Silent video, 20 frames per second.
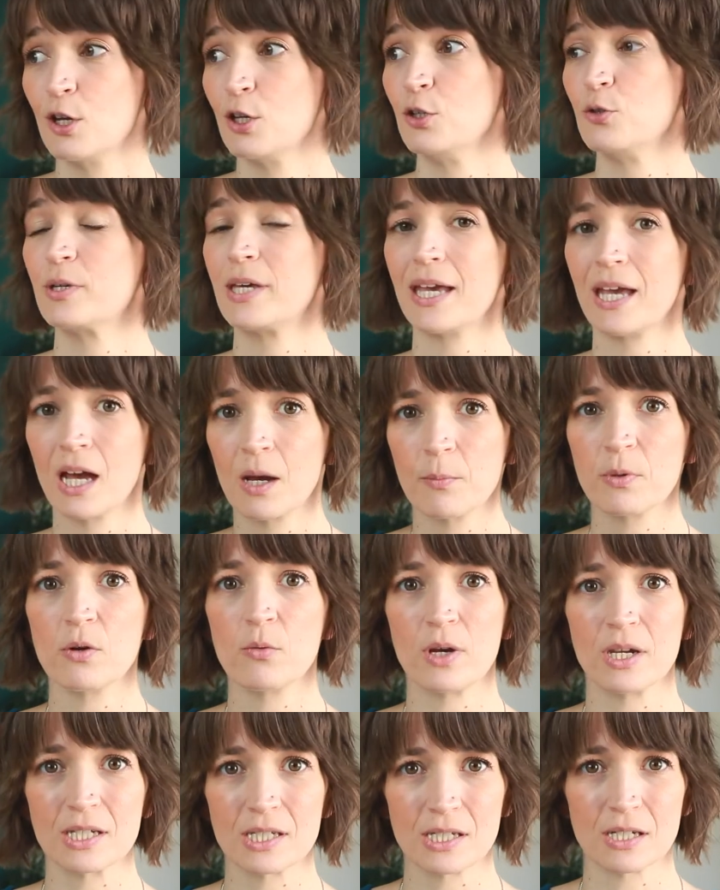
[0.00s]
You can't be
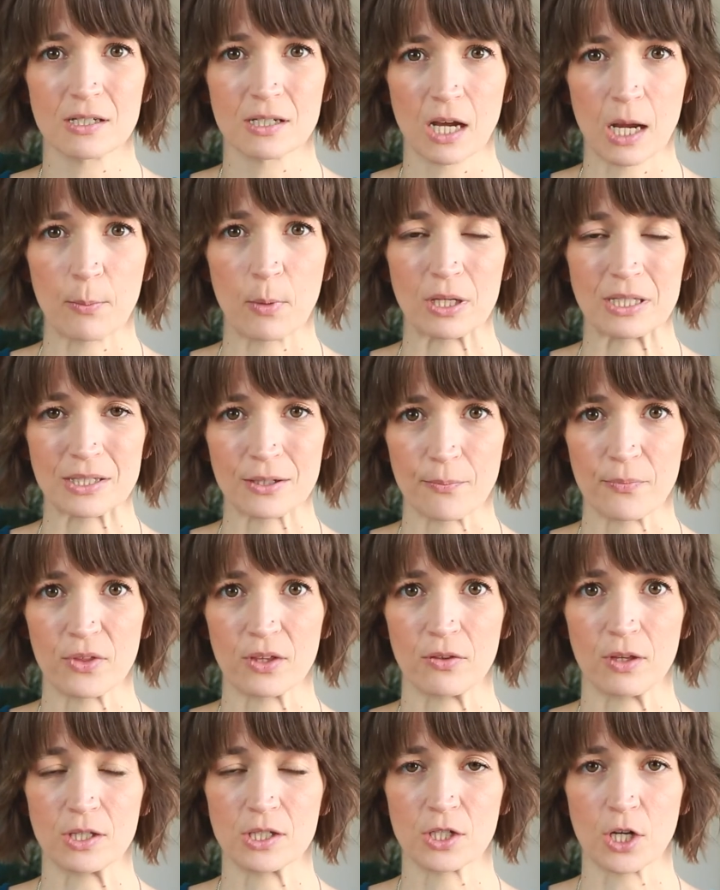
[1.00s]
wasting time on
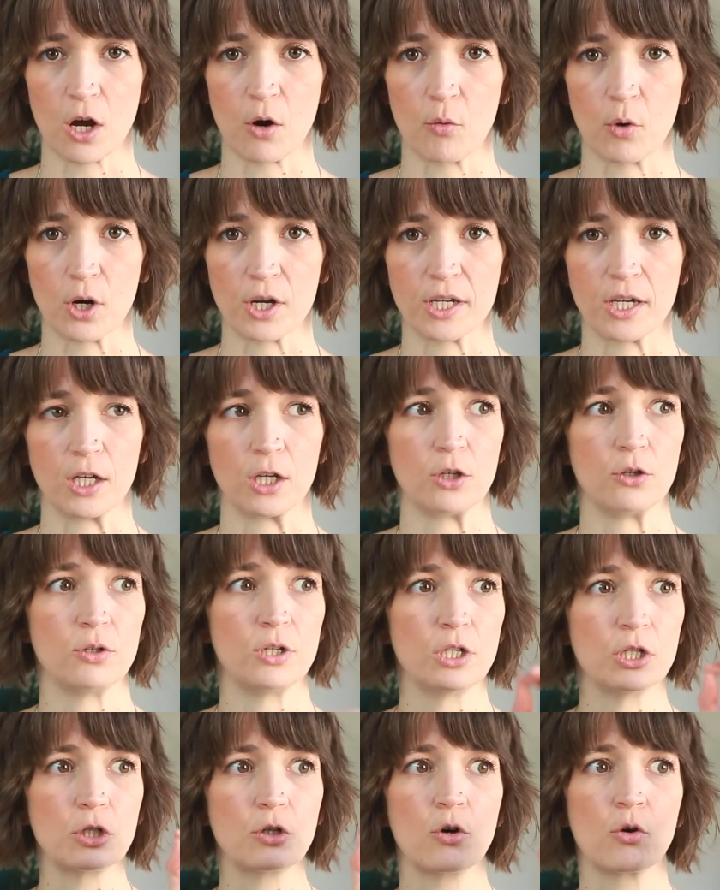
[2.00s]
something that's not working. You
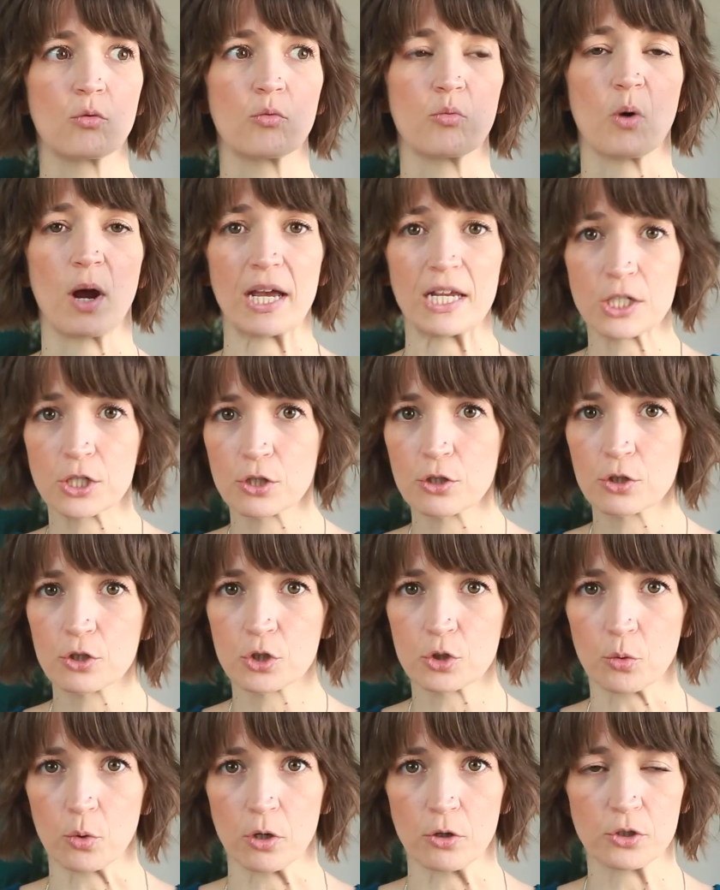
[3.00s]
need to go right to the
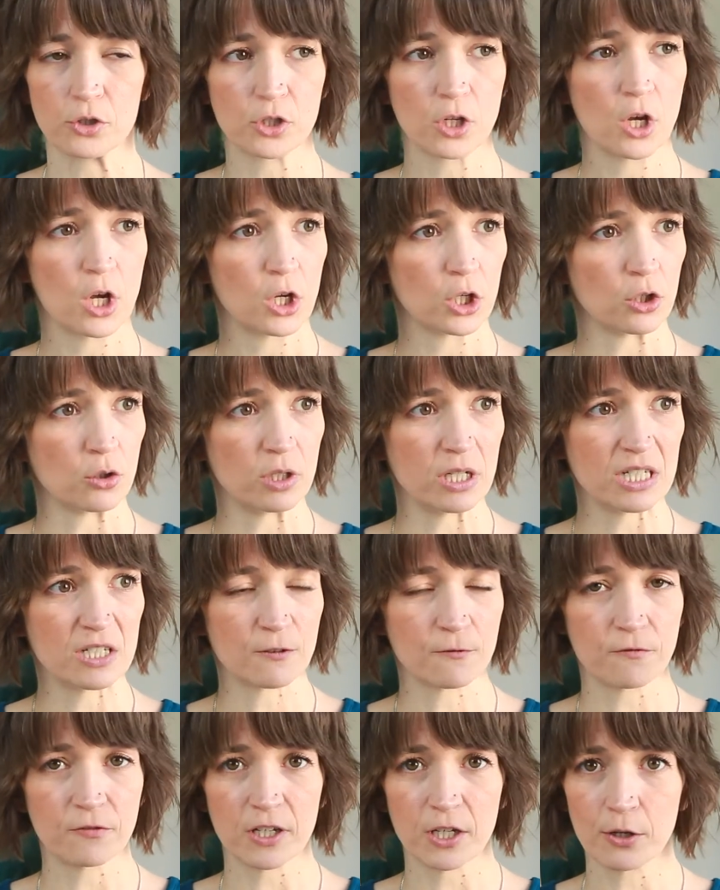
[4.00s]
source. You need
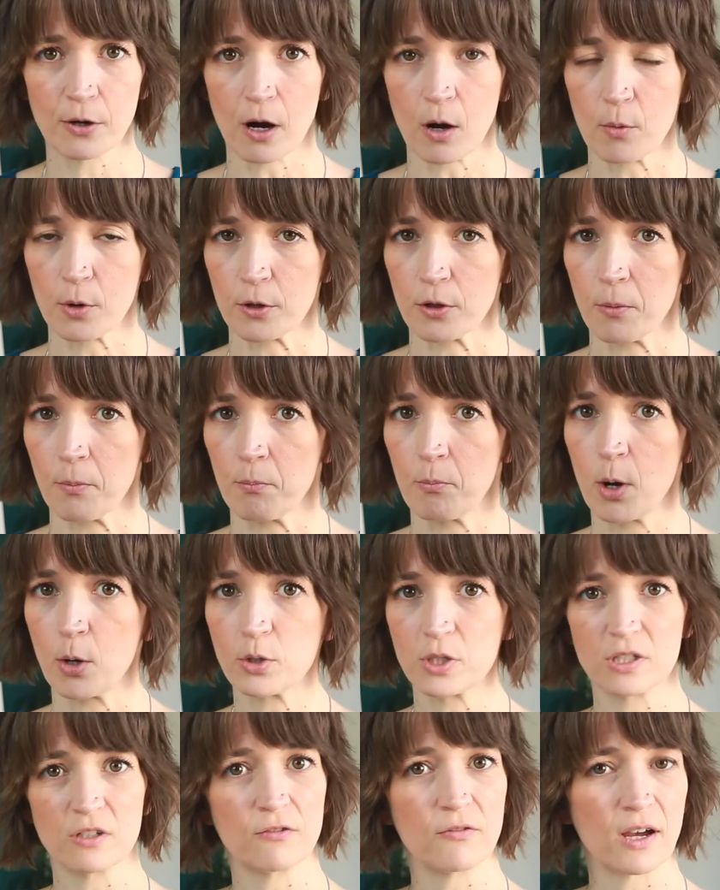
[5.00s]
to figure out what are the
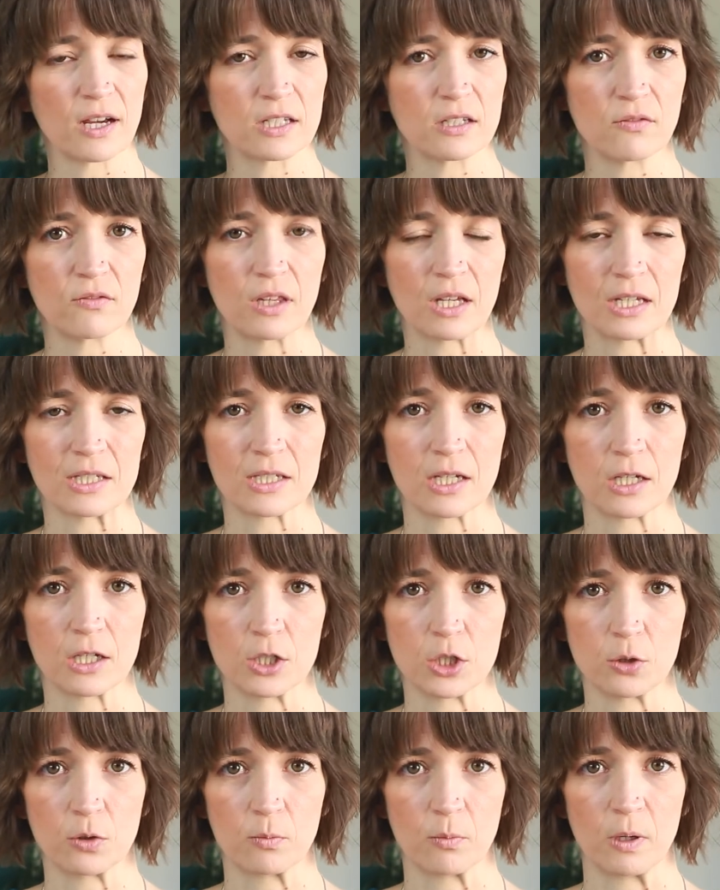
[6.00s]
most effective things I
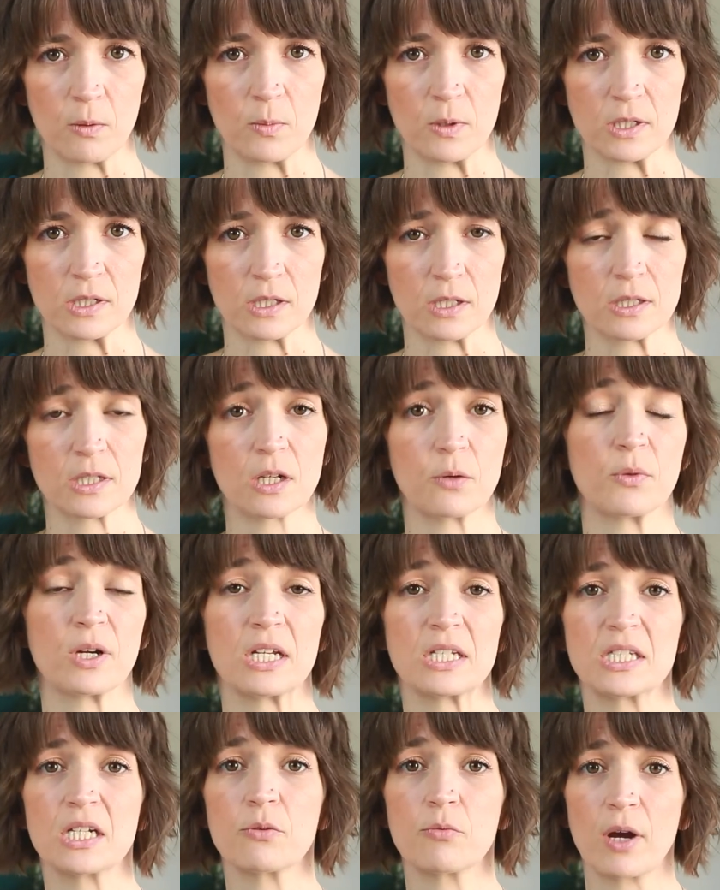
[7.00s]
can do in my business. And when
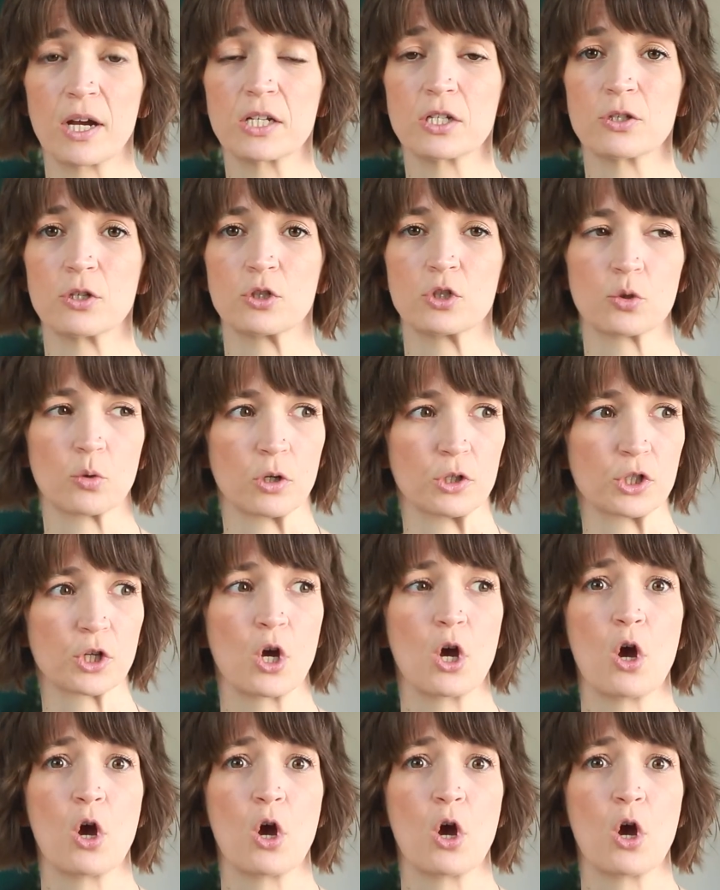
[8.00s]
I say right to the source,